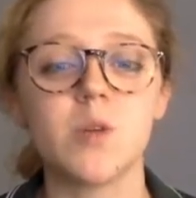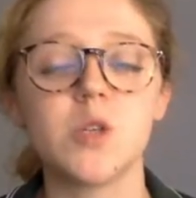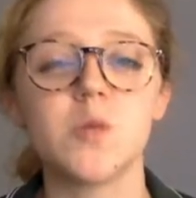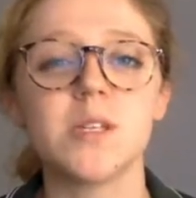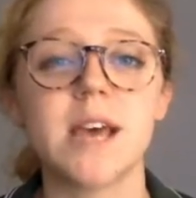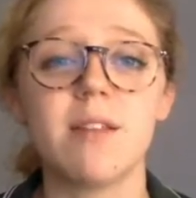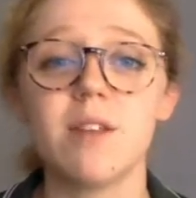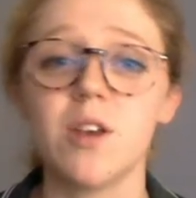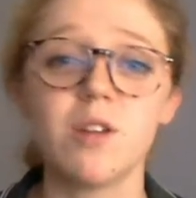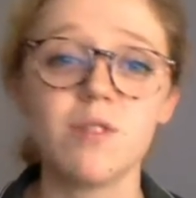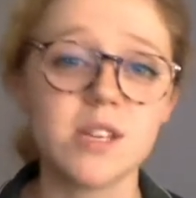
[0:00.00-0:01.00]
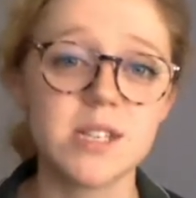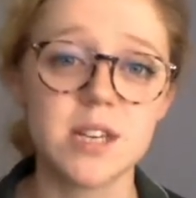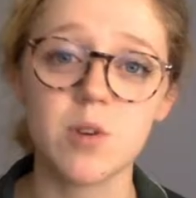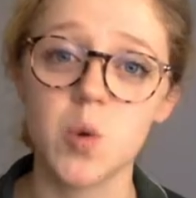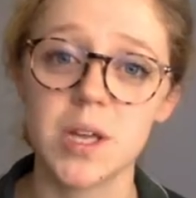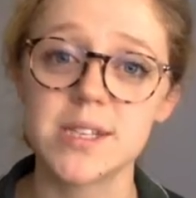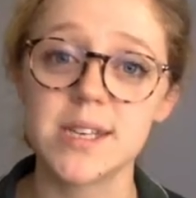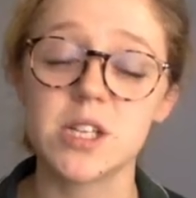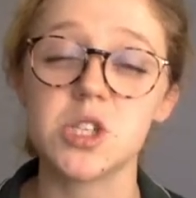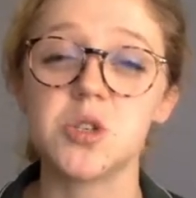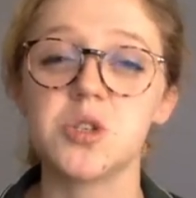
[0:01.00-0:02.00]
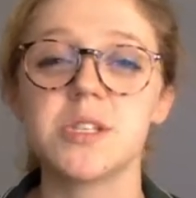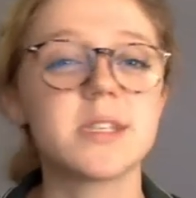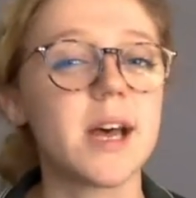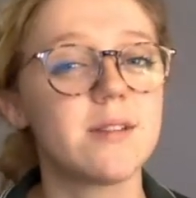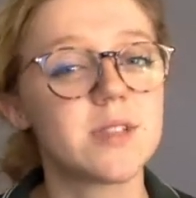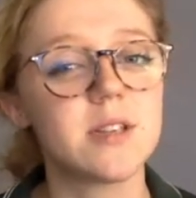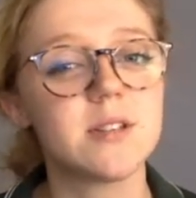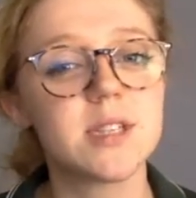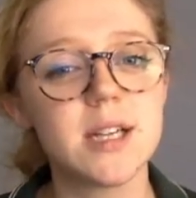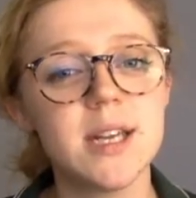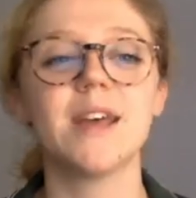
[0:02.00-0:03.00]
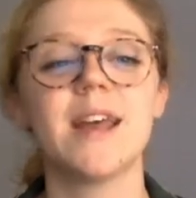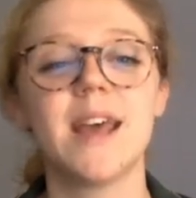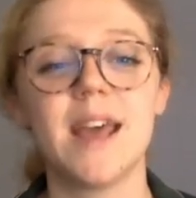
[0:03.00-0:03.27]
which was at the University of Queensland Children's Life Skills Clinic.